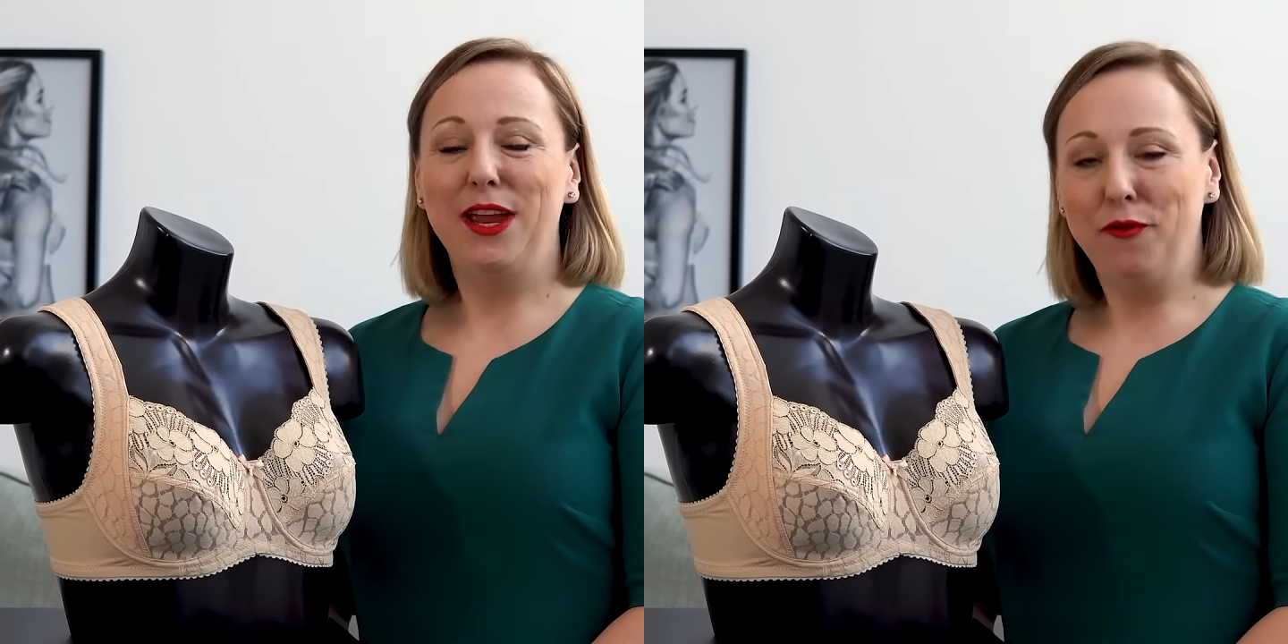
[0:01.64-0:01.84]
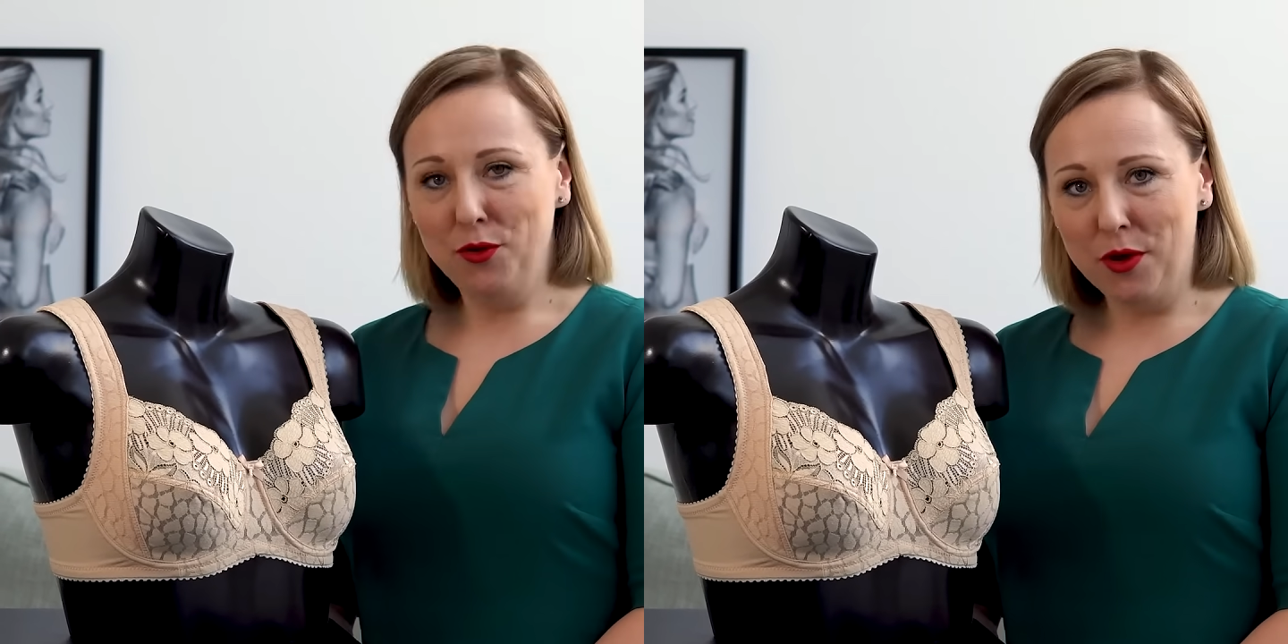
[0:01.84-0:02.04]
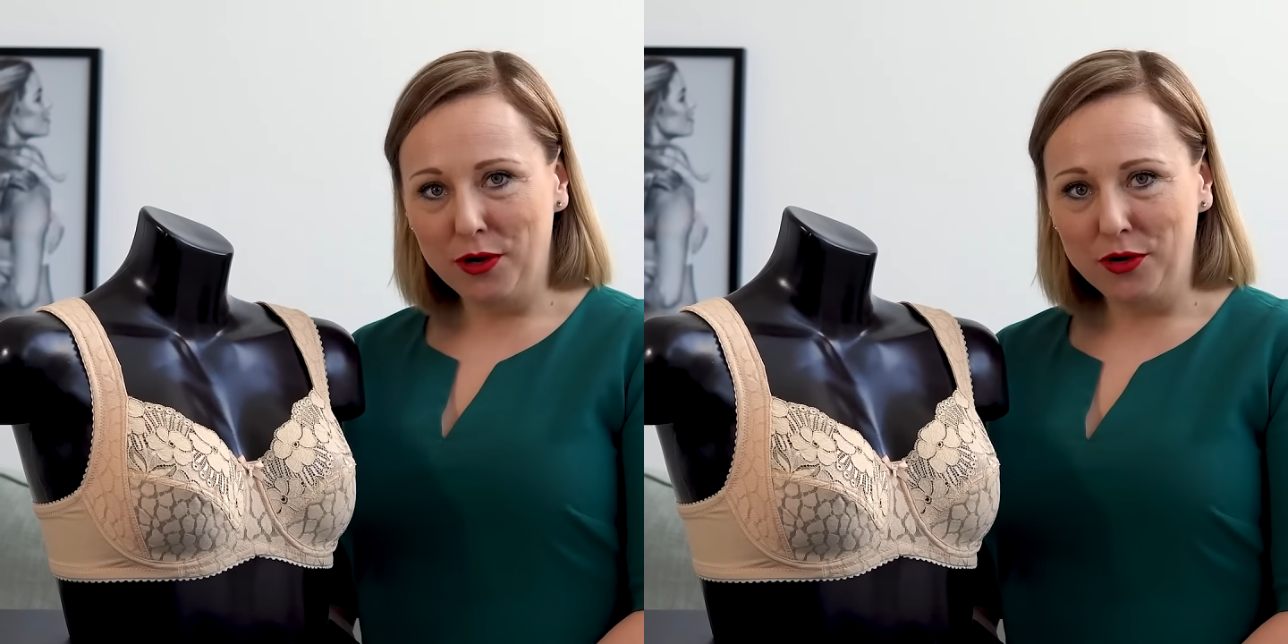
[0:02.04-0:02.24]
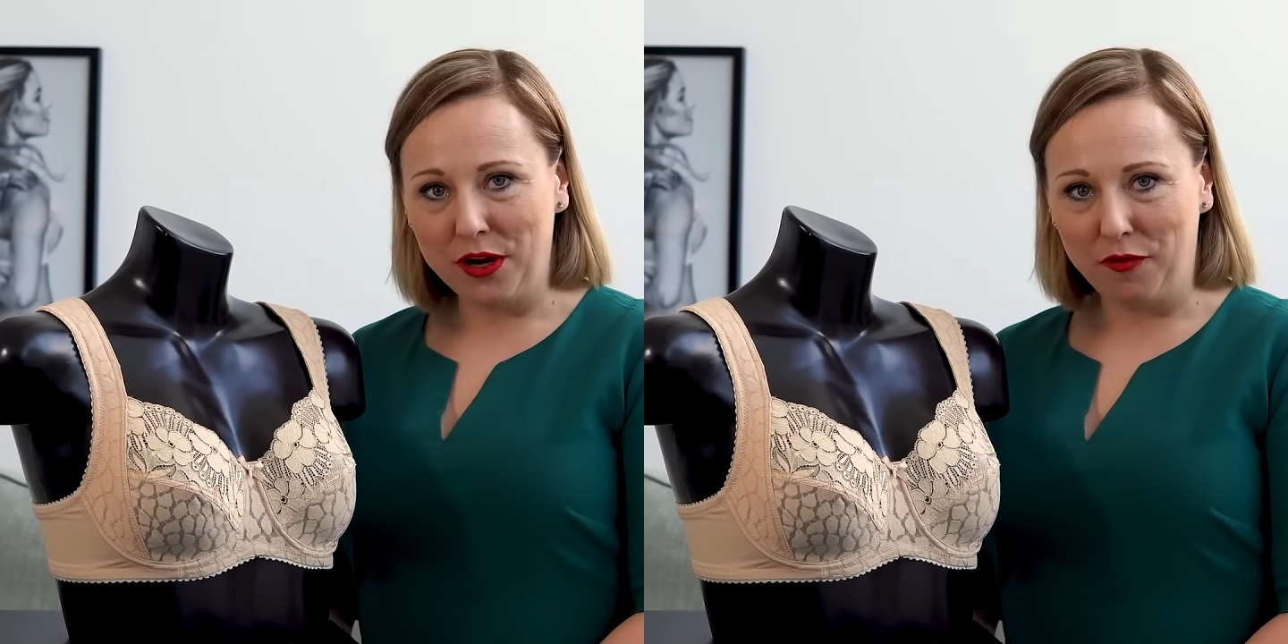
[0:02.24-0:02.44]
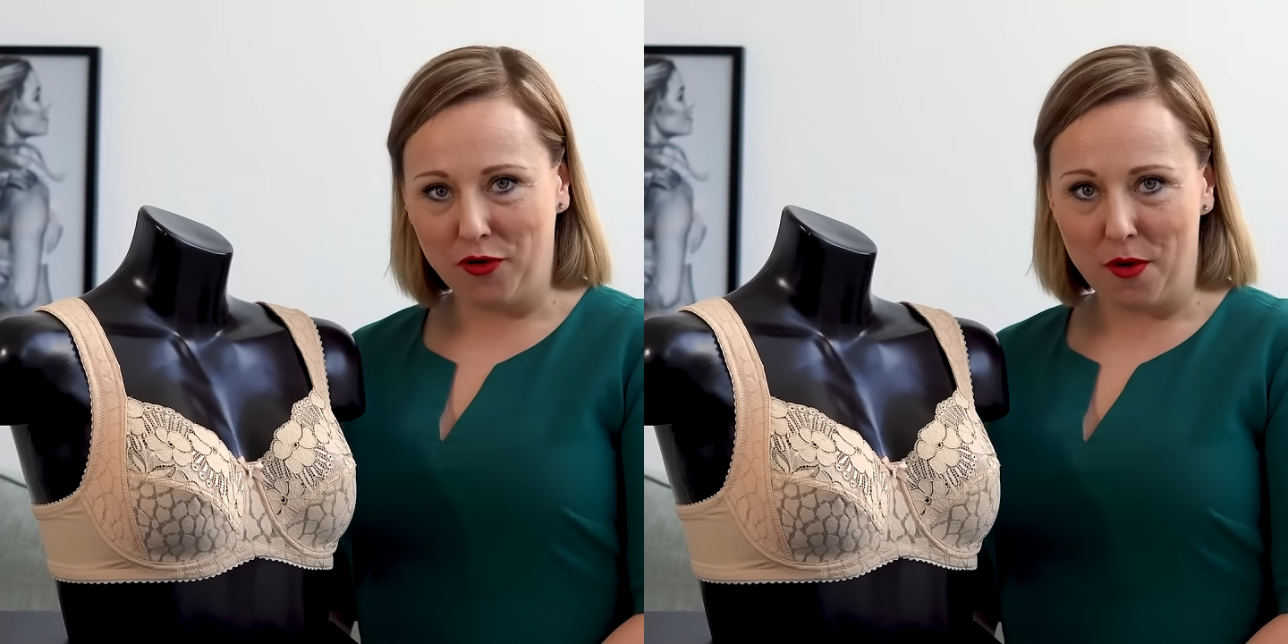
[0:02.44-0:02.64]
If you are
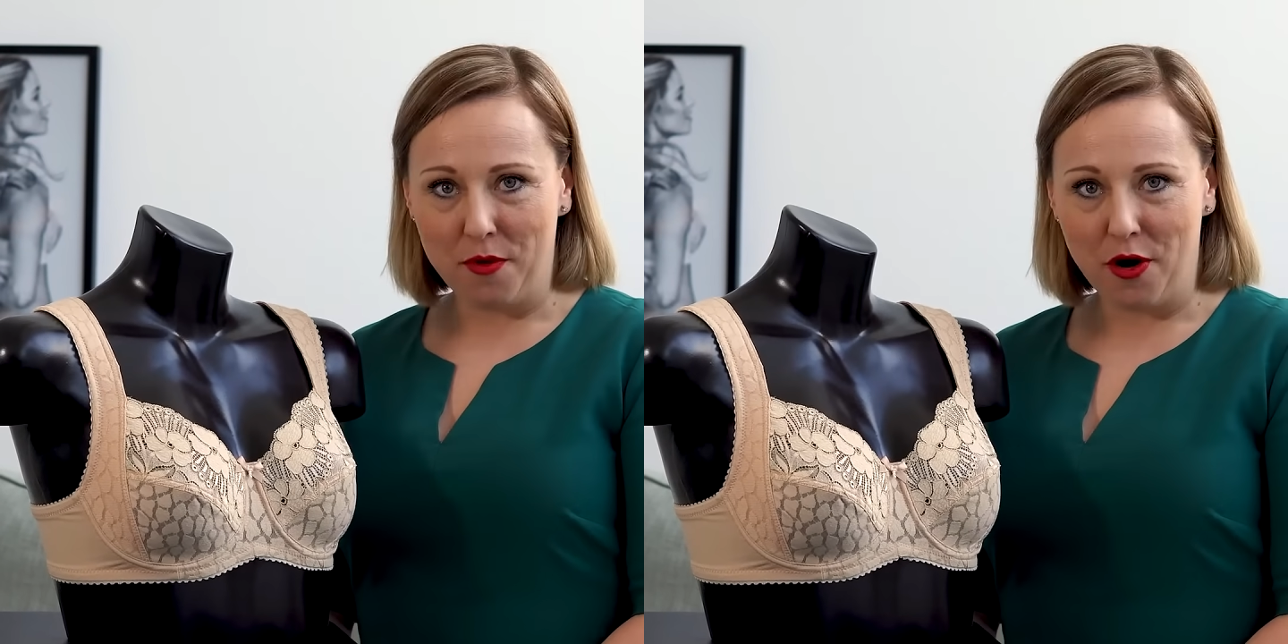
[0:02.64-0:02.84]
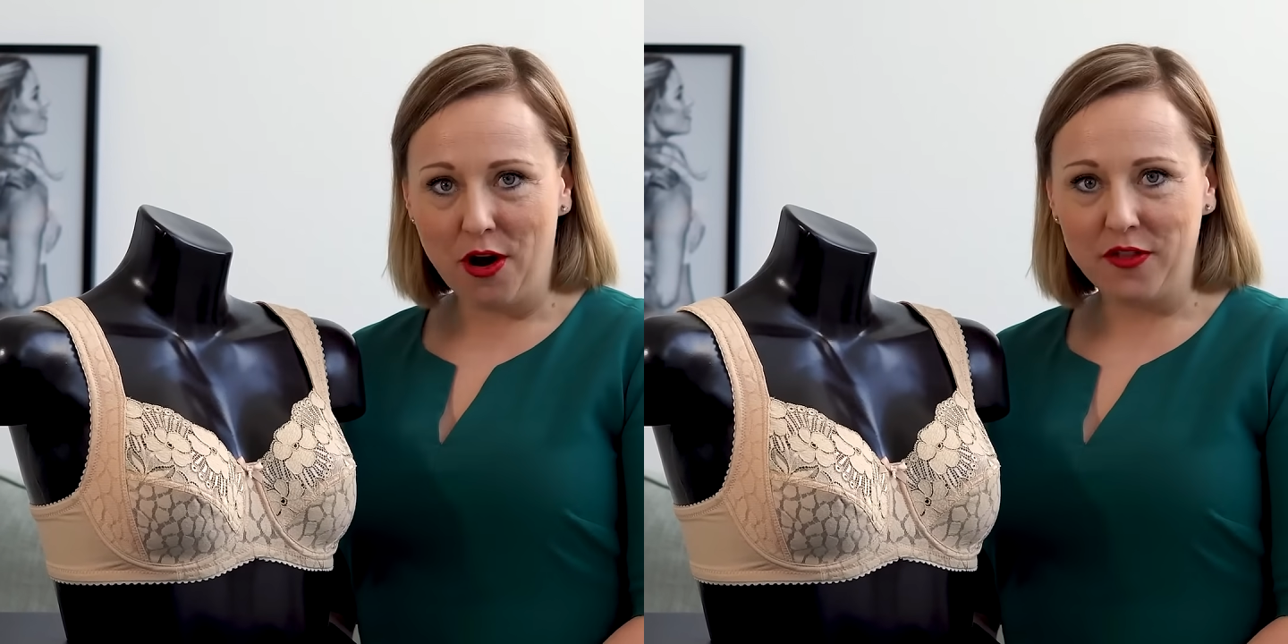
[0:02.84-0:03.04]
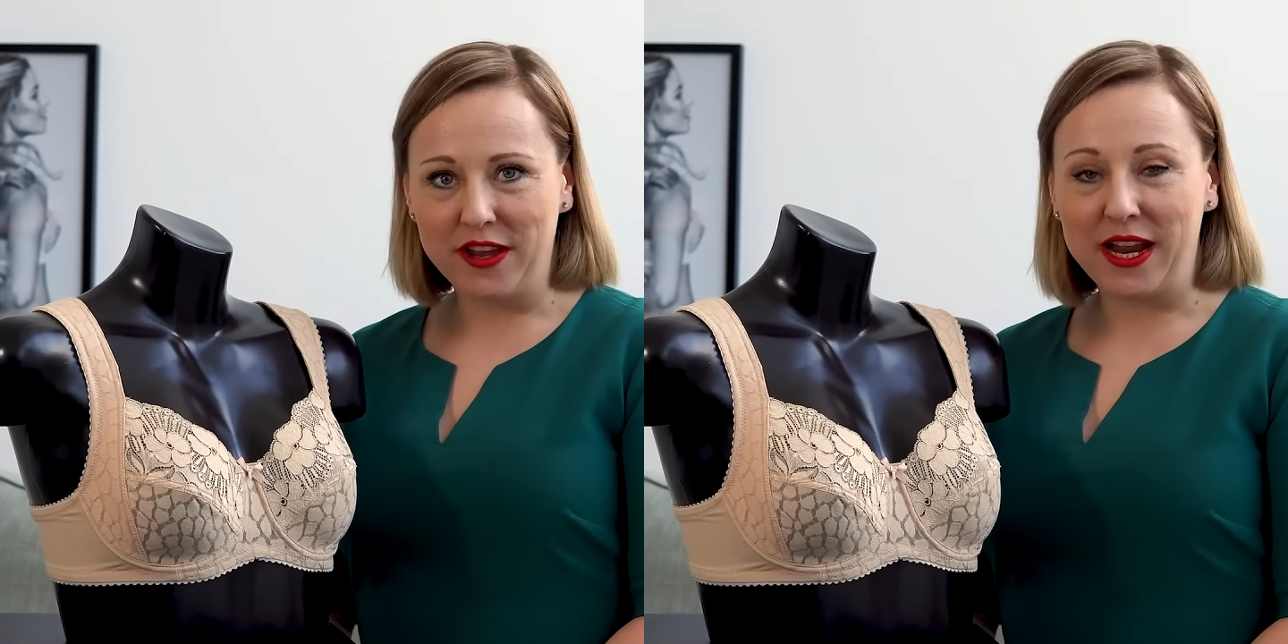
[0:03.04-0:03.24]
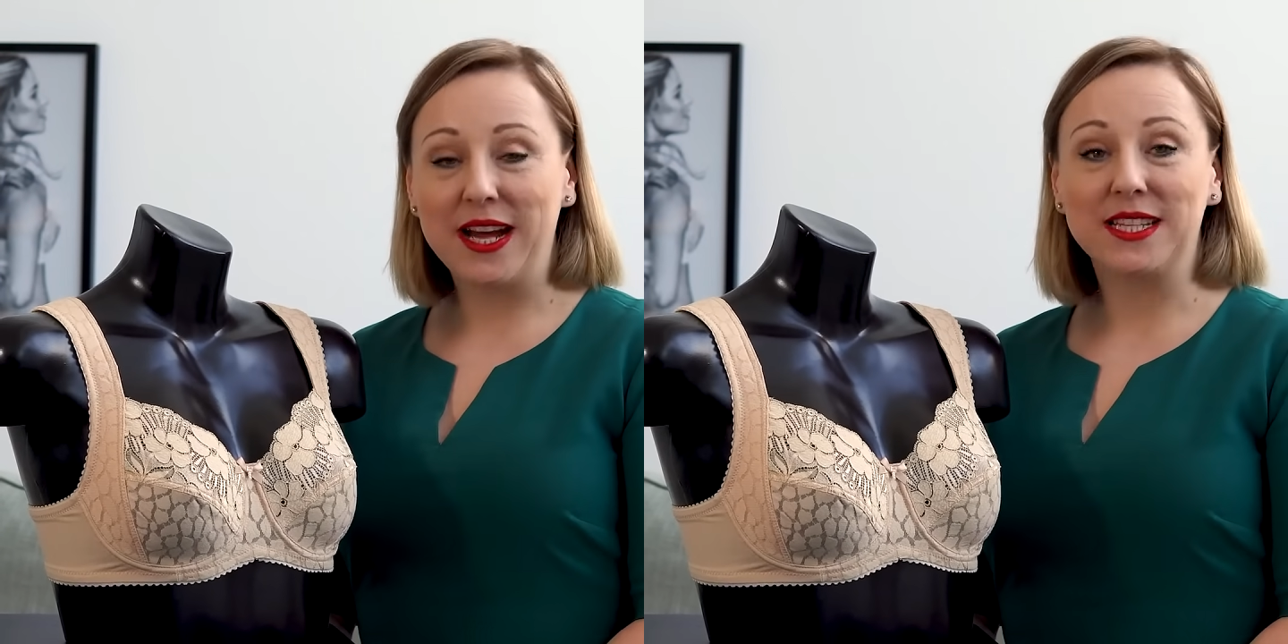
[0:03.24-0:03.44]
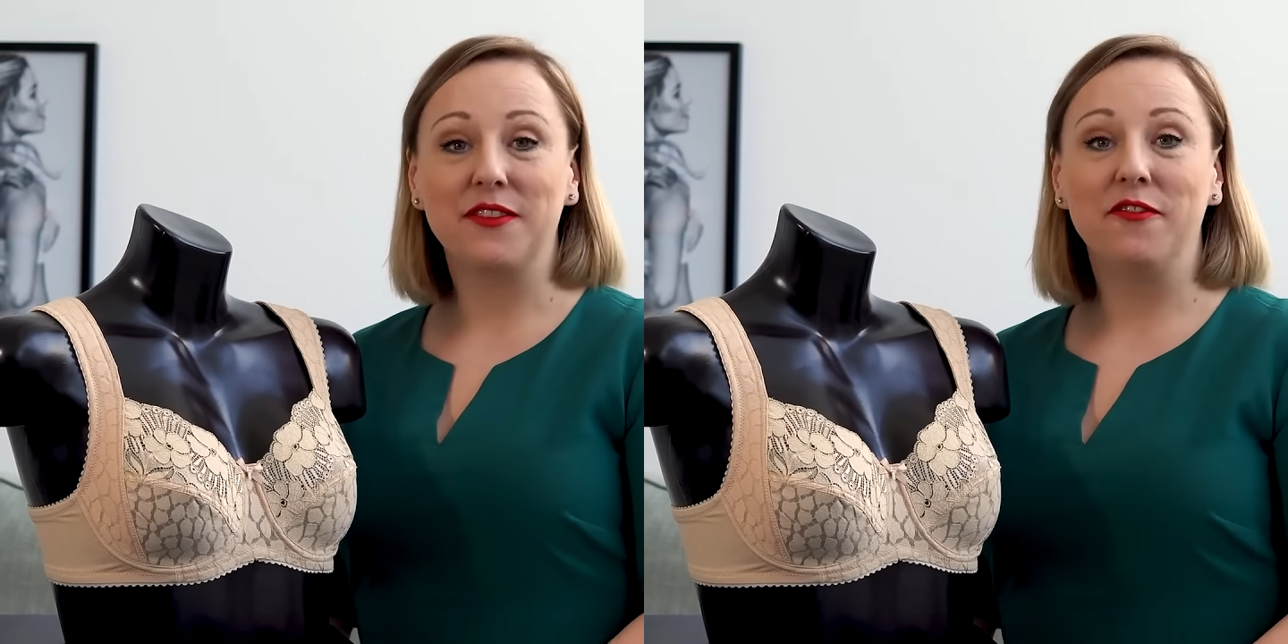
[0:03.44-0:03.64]
looking for a bra that
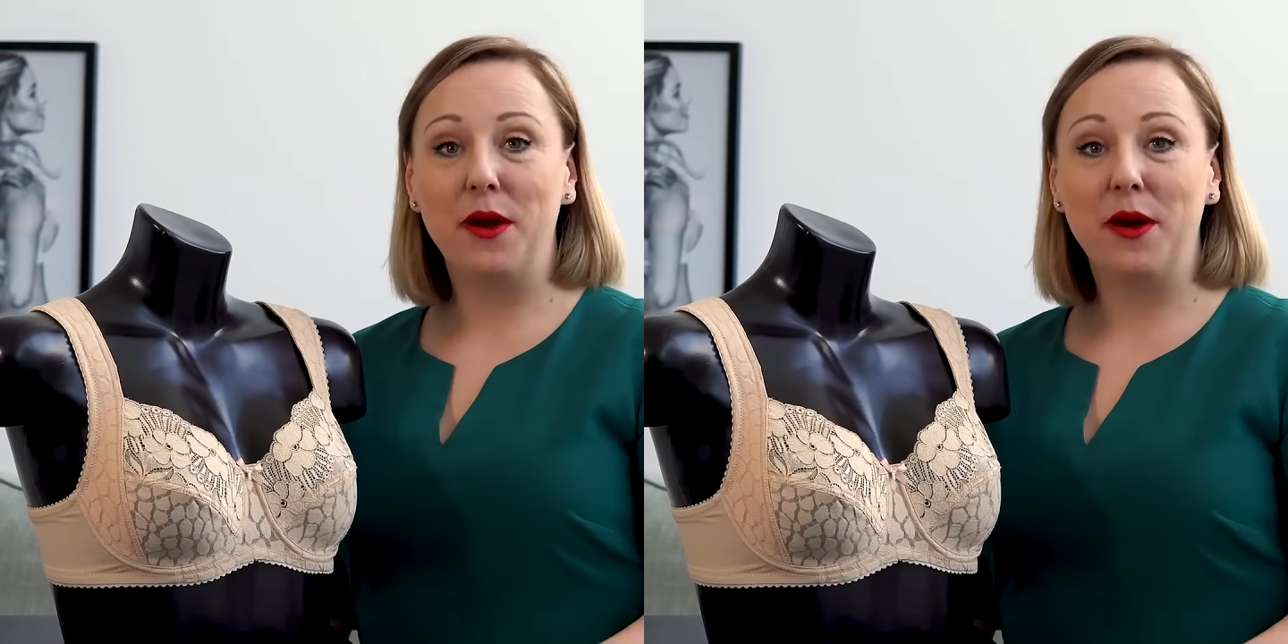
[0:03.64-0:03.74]
has